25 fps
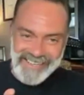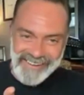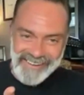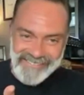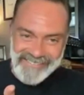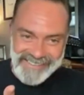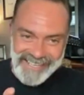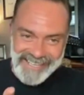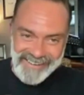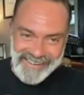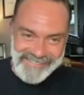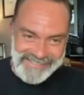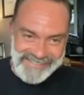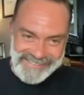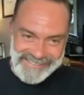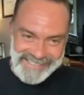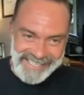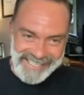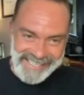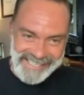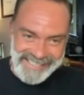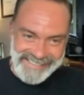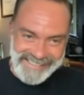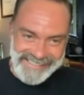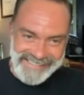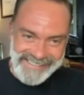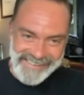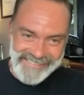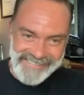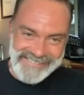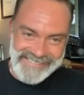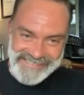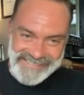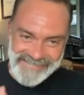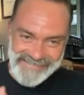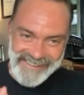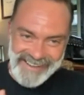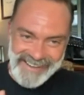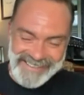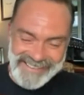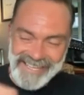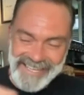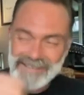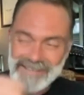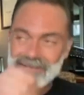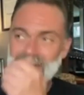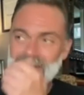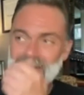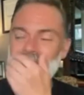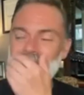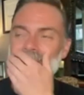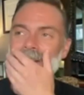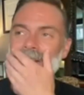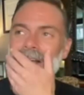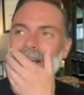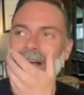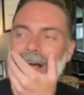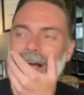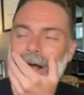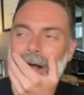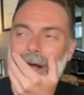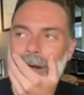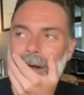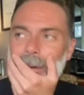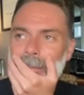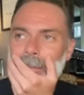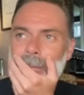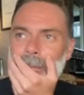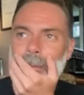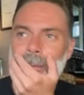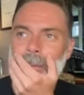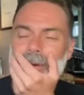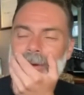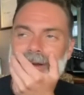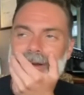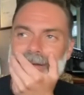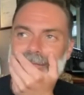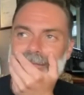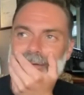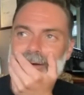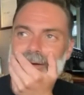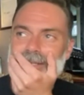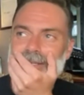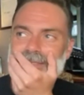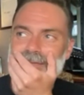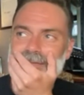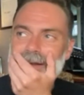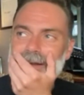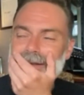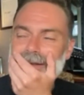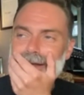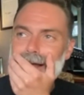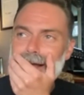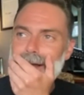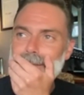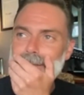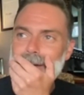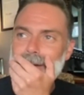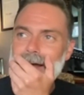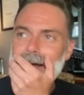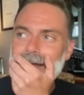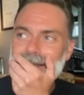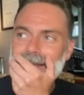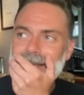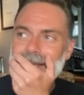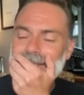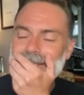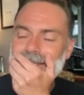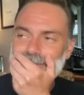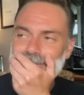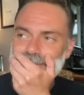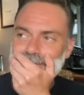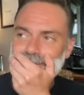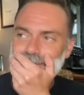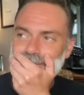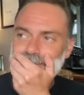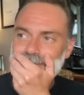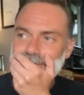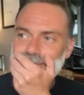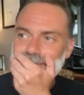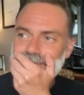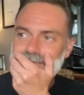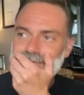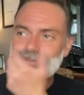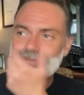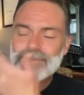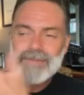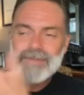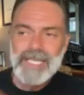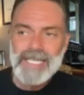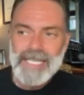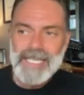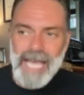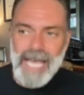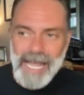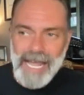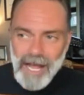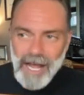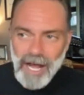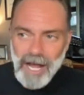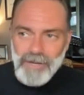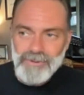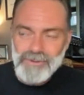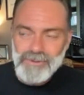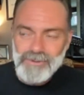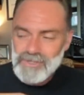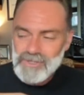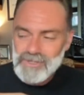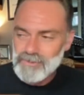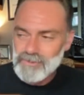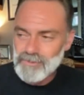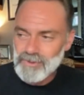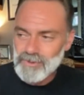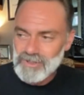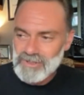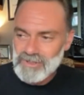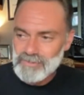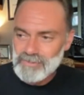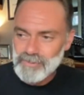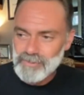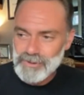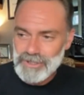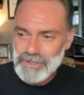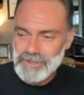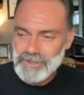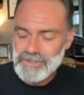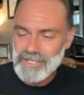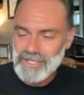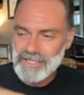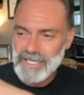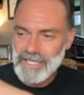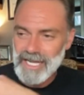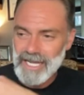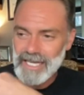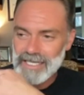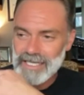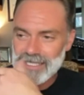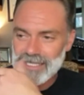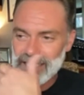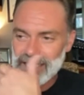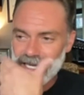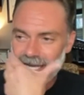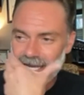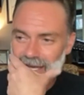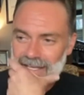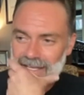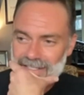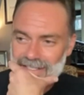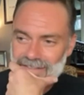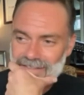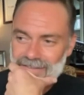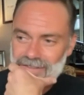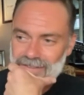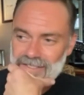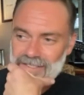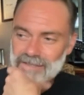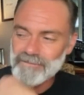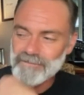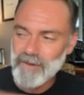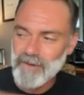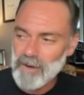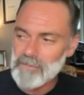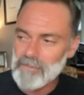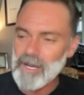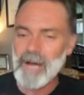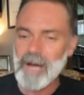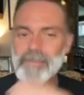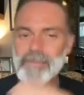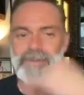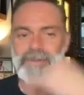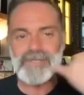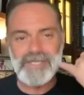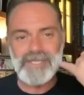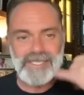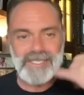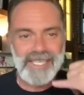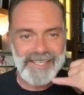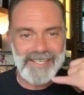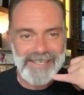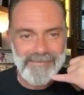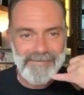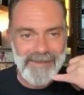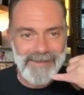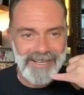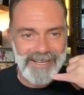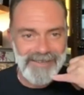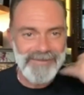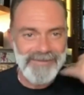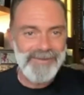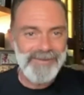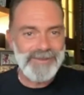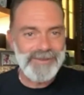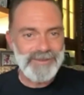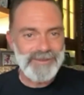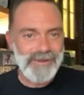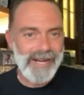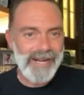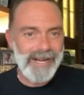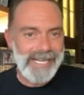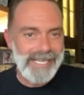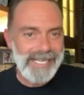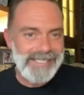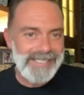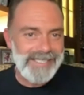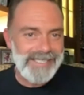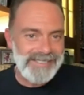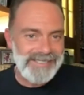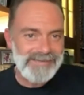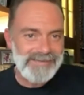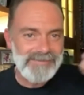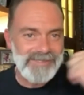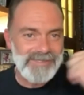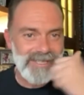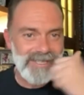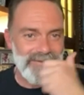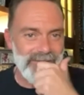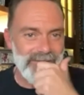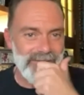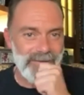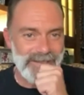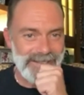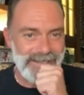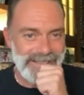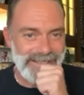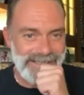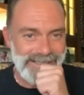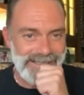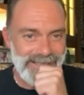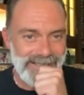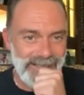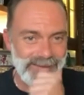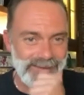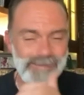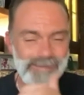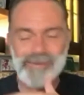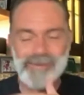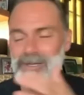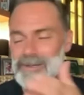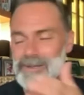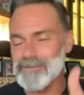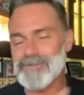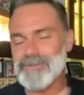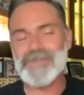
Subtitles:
I mean, that was the great thing. When I first found out about it, Kate Oates was producing then, and she phoned me up and she said, "Can I meet you for a drink? There's some stuff I want to discuss with you."